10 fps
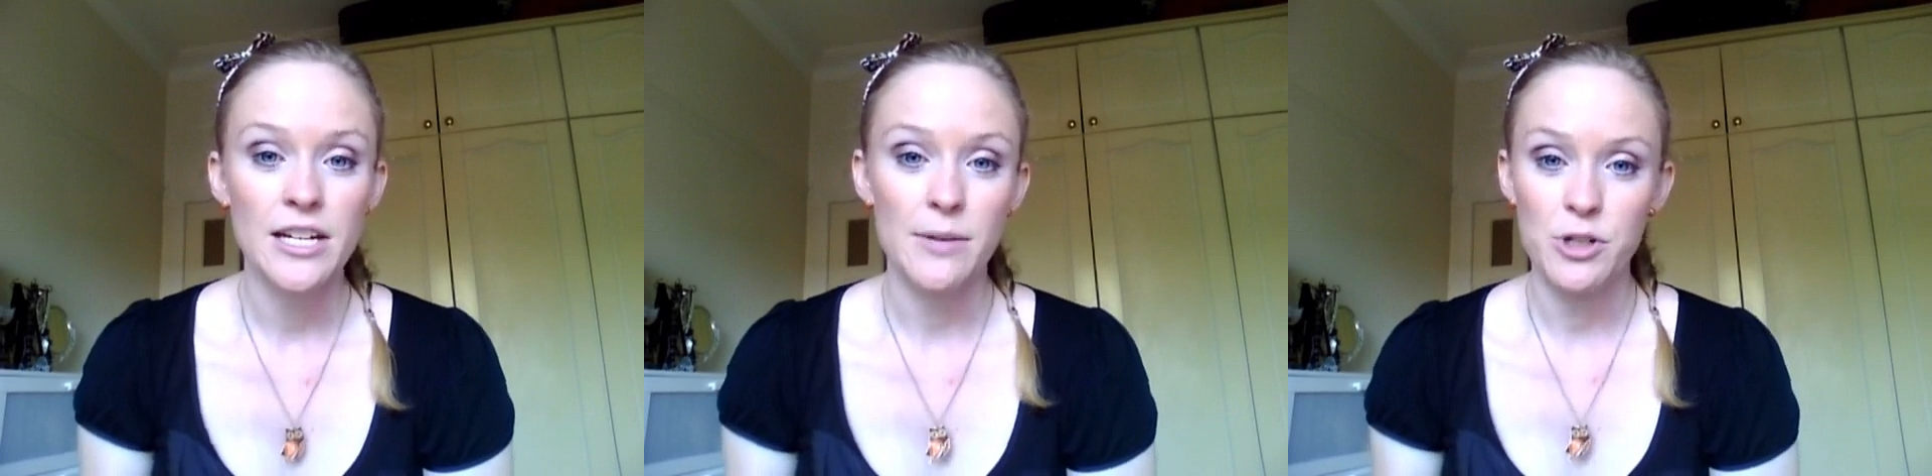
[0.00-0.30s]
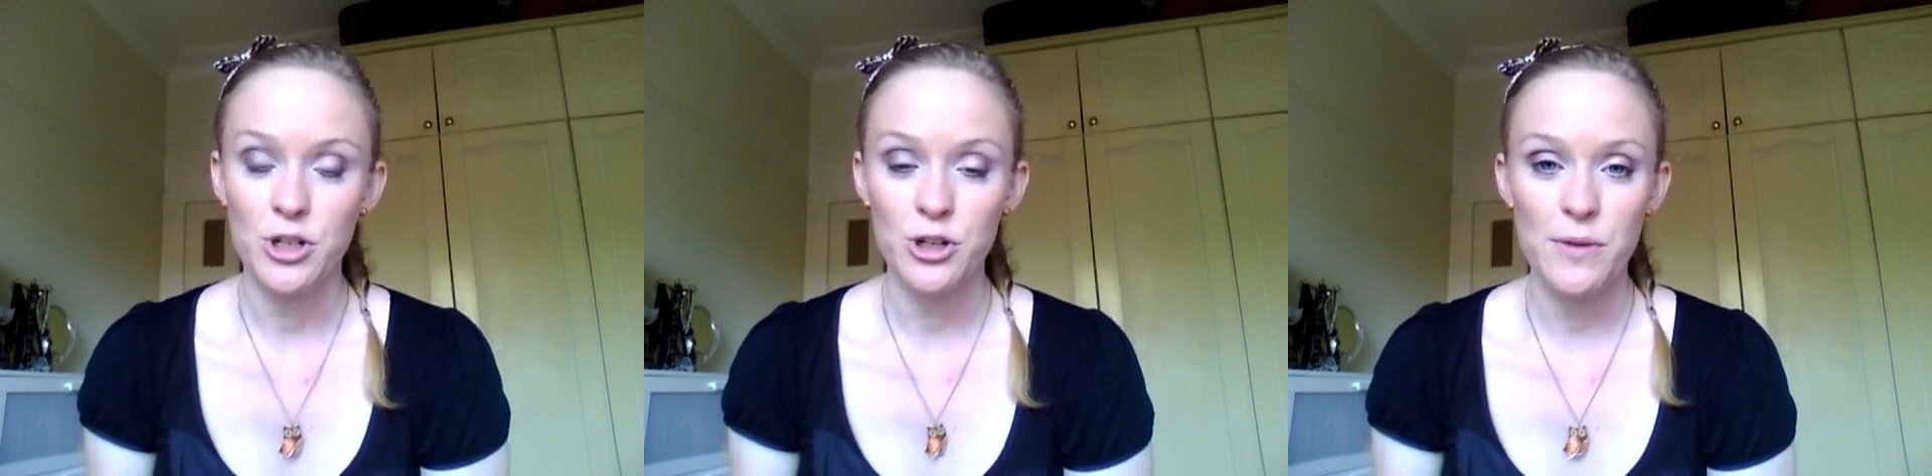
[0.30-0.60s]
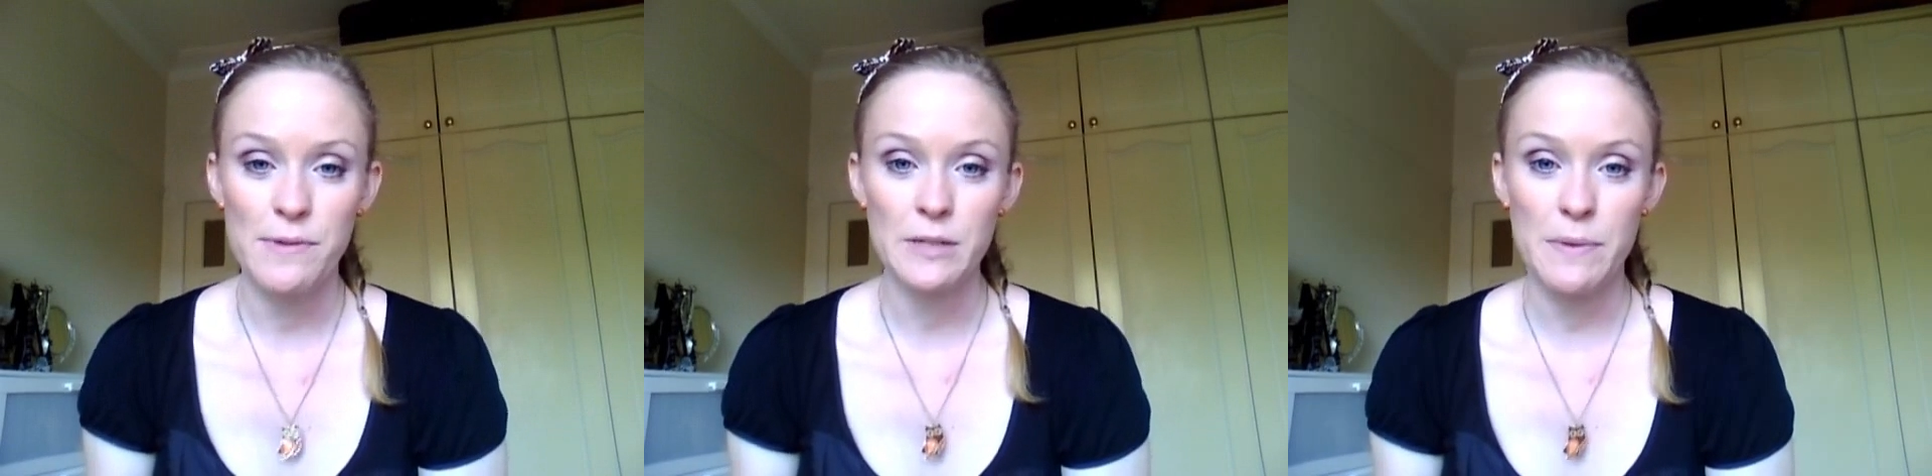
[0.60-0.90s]
Number two,
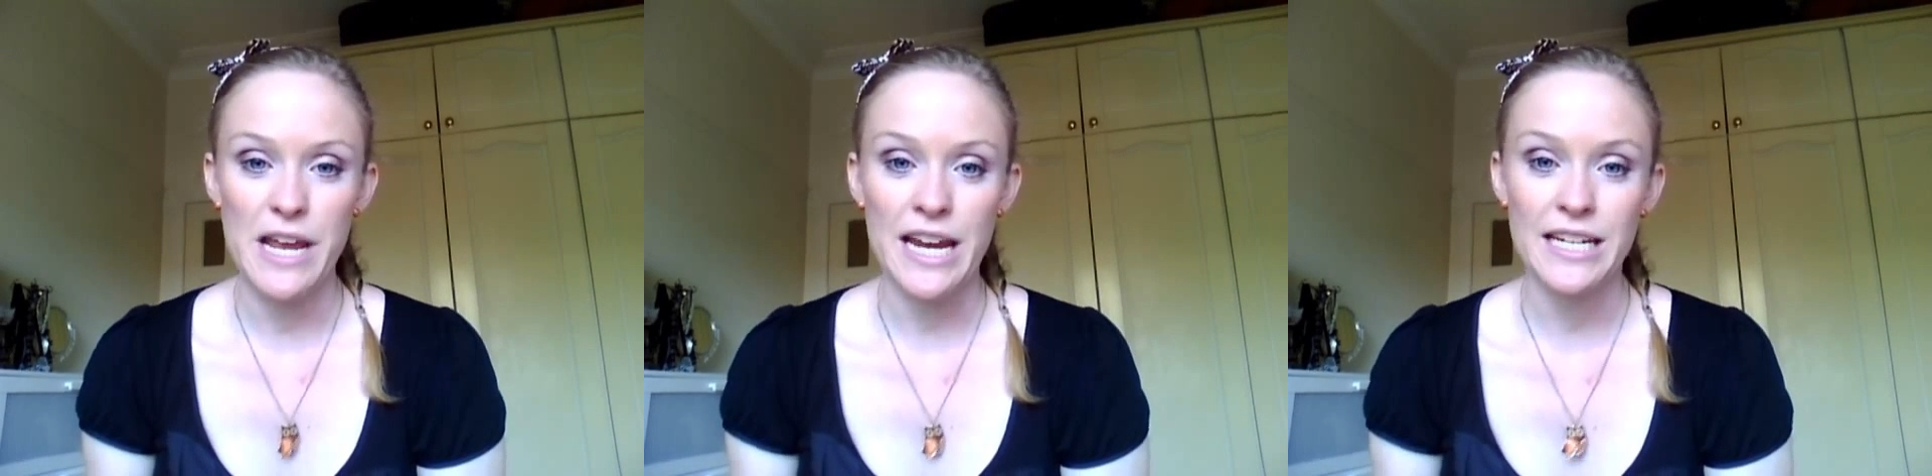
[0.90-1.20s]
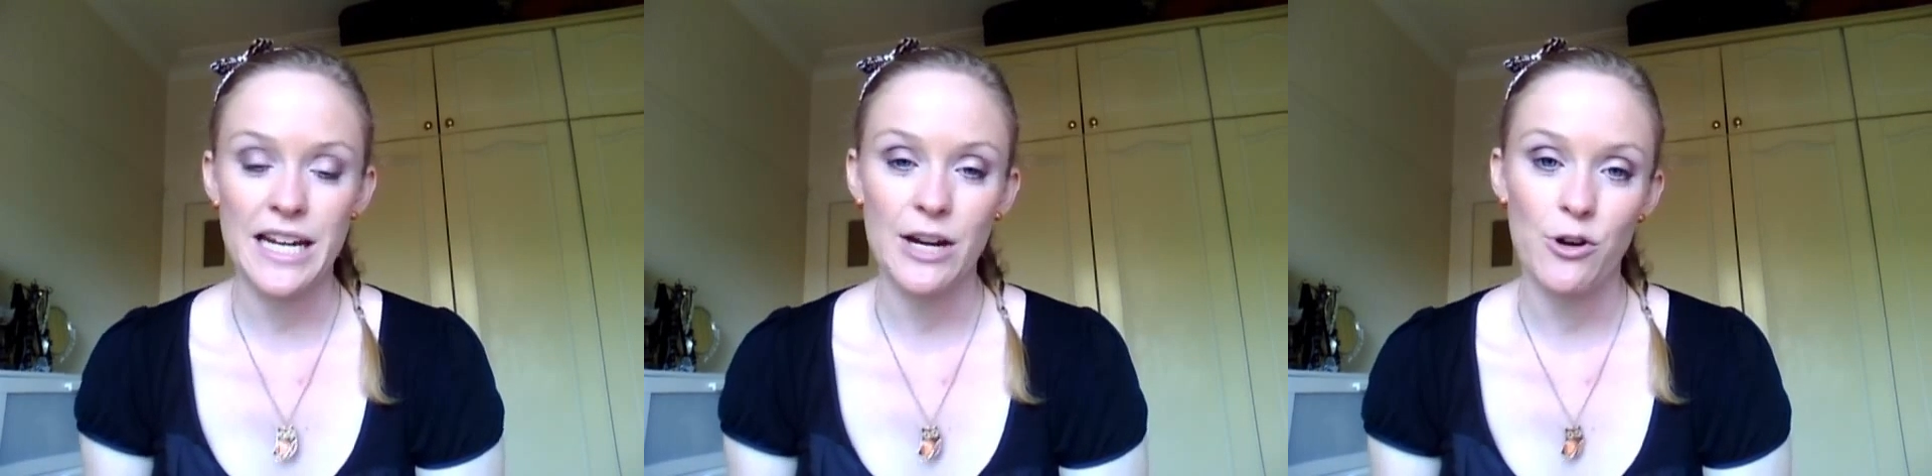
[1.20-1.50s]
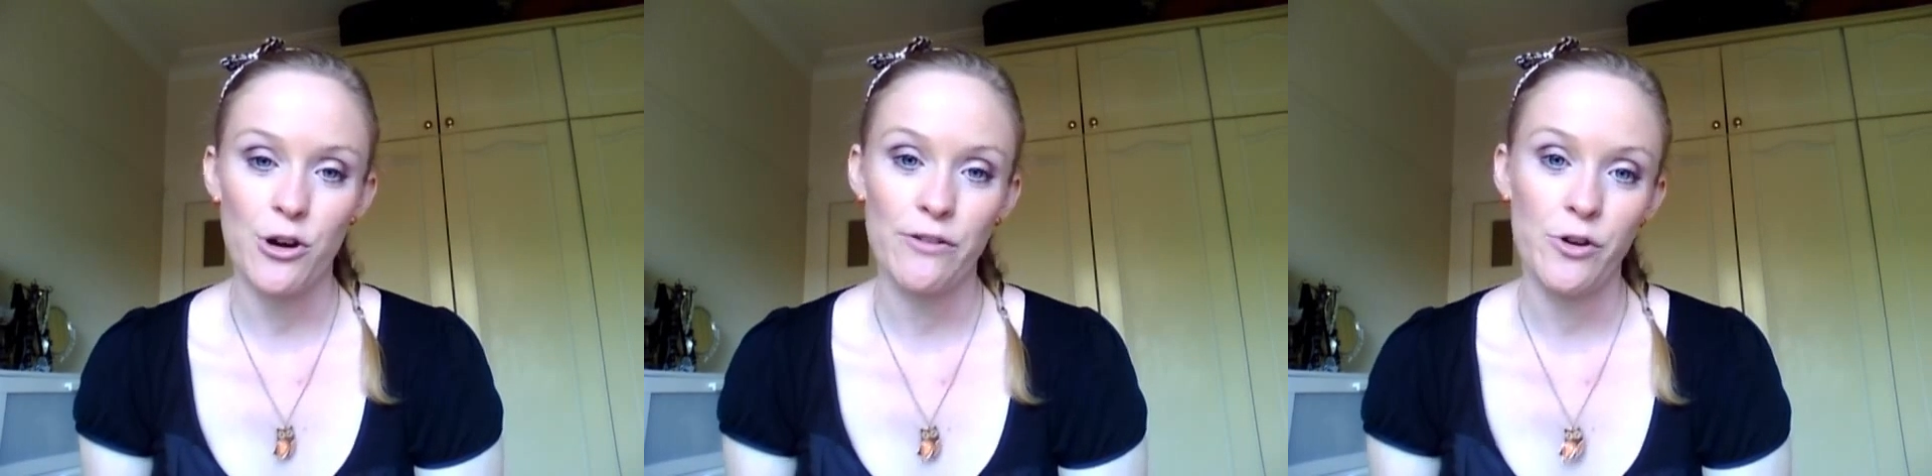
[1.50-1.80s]
you must be 18
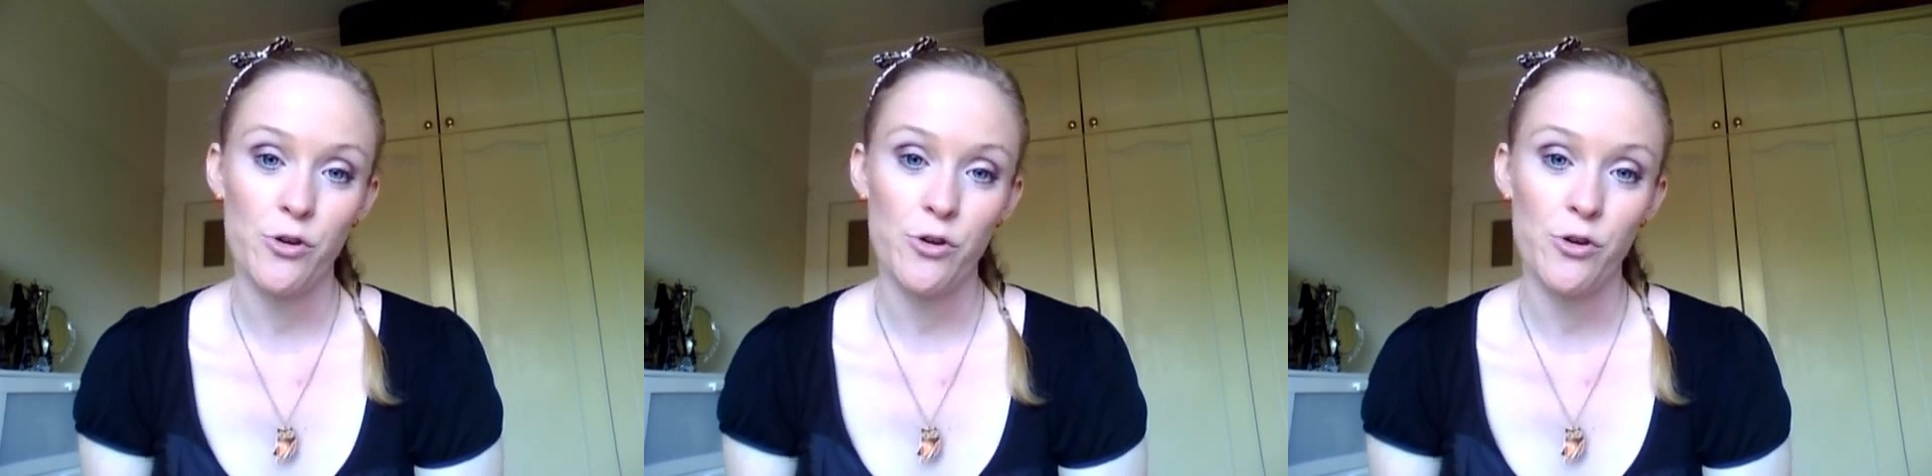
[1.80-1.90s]
or over